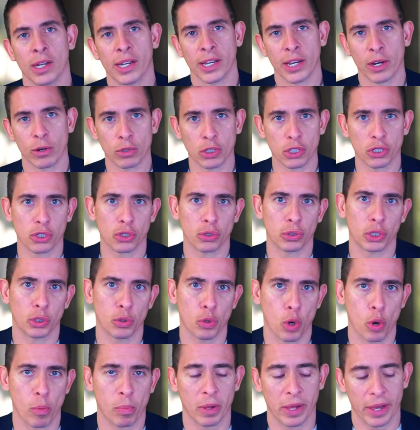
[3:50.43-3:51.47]
here, we just do a
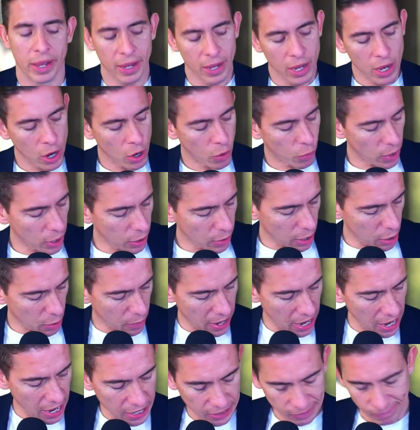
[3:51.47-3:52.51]
little role play. Ring, ring,
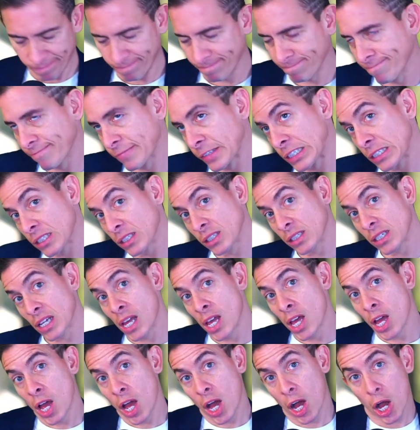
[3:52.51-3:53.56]
ring.
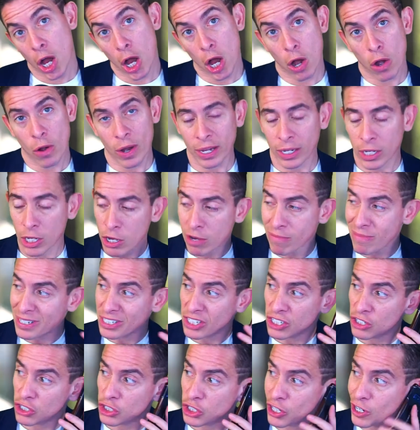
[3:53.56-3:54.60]
Oh, hello,
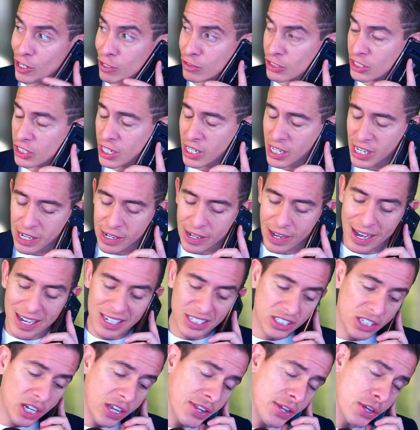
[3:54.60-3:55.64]
Mrs. Jones. I
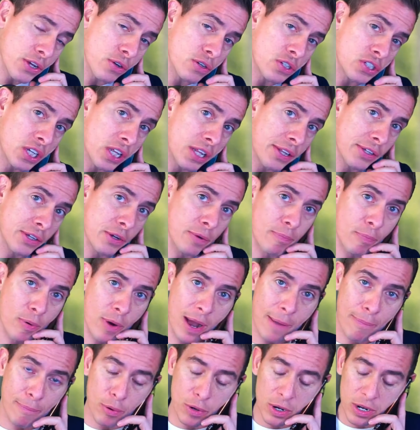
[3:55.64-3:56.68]
saw that you're selling your
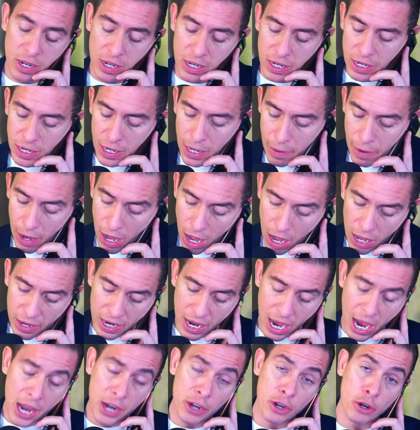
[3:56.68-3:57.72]
property
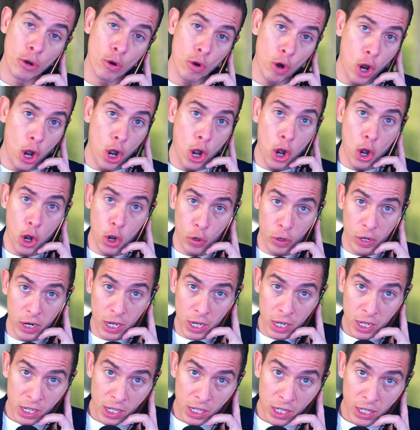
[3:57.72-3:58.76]
on your own
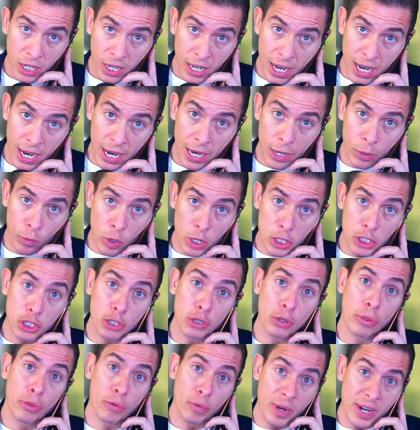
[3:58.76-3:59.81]
on
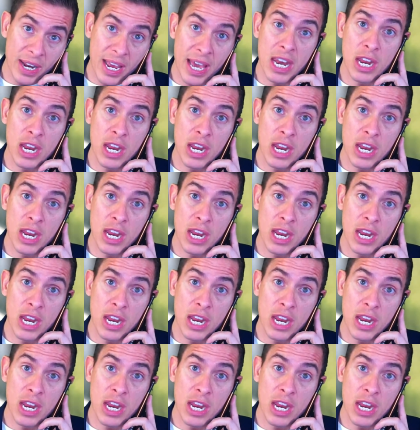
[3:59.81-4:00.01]
123